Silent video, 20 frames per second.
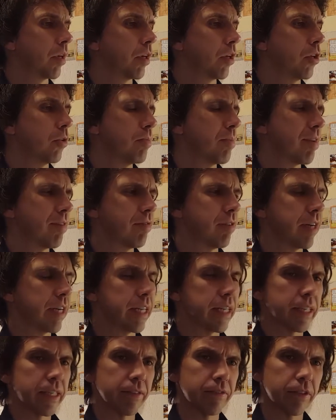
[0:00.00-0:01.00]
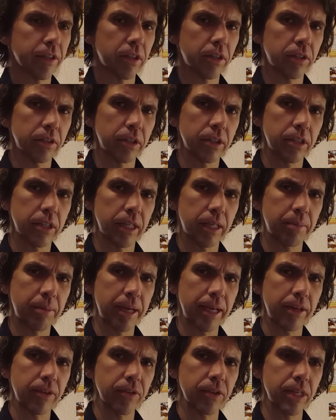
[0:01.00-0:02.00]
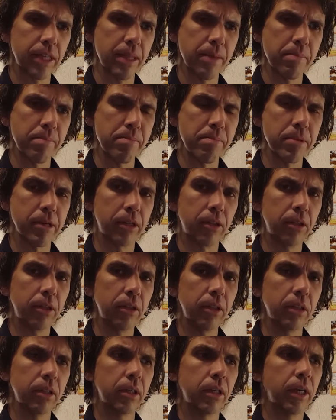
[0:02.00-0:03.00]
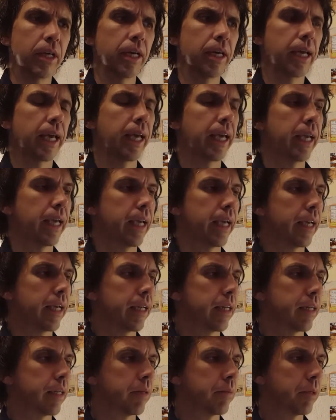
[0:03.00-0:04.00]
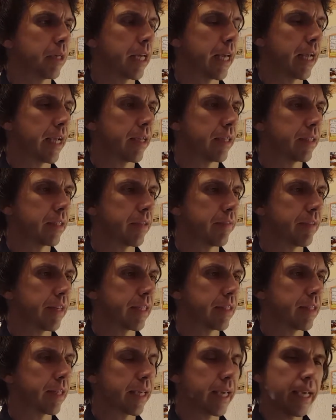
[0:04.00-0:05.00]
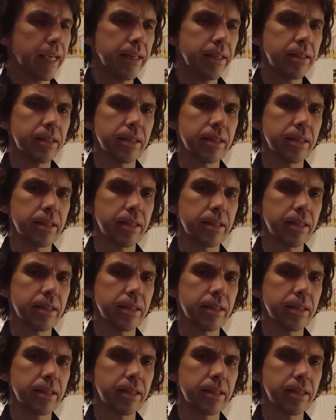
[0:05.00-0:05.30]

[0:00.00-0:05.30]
you may find it difficult to stick panels in the middle, and I'm going to ask if that's the case,